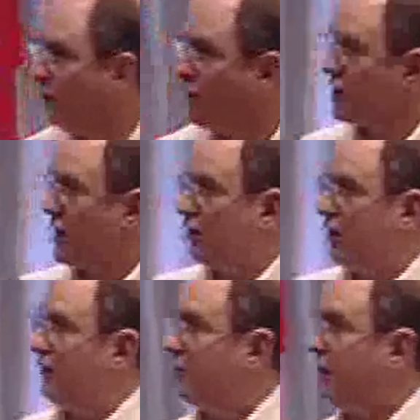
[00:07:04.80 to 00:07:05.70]
rush hour,
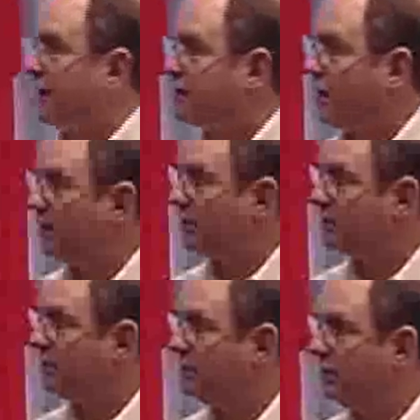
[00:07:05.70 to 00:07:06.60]
evening plateau.
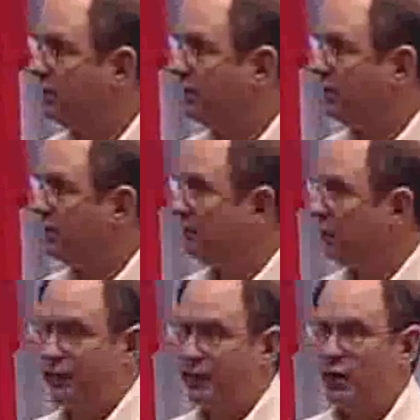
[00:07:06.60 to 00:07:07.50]

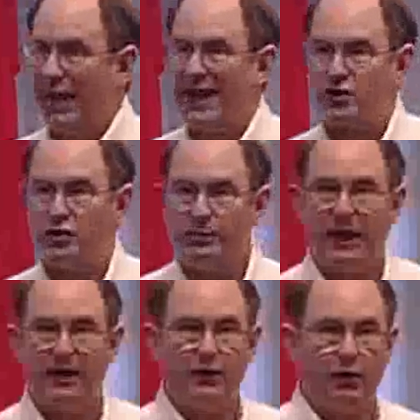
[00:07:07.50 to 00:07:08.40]
Perfectly rational
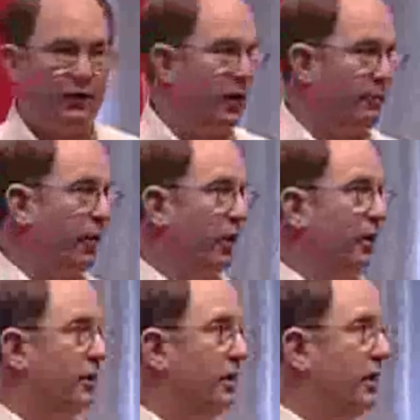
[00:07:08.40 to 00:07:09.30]
behavior on their part.
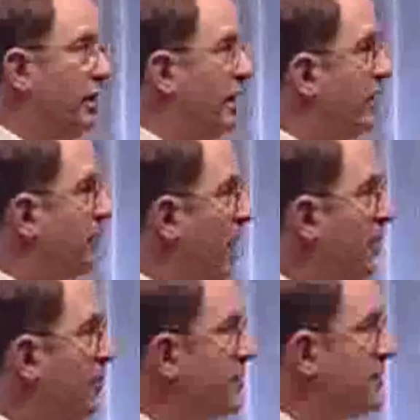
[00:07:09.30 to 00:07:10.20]
The
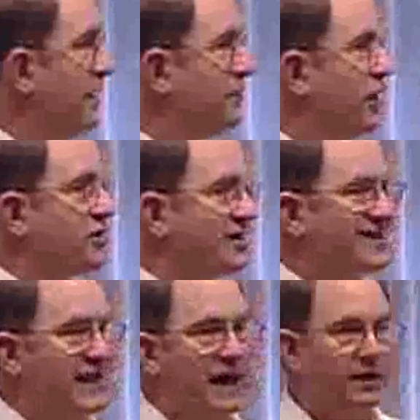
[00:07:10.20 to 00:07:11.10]
problem is they've just
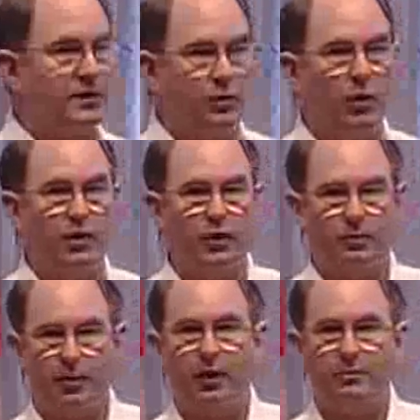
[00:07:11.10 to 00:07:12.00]
decided to run their
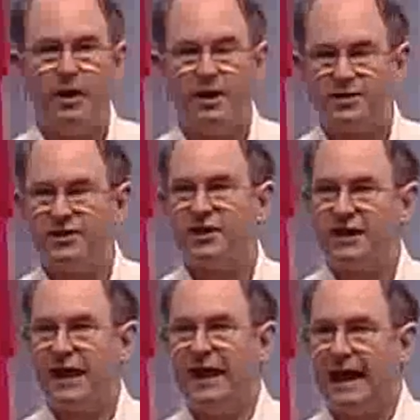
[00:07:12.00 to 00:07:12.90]
pump 6
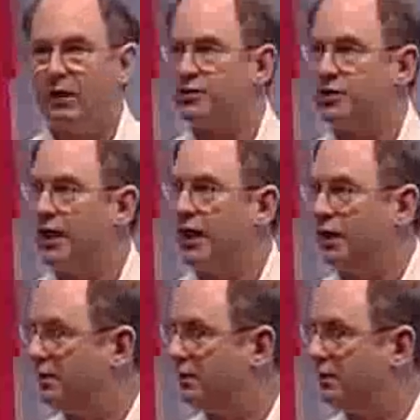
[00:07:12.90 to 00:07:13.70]
to 8 hours a day.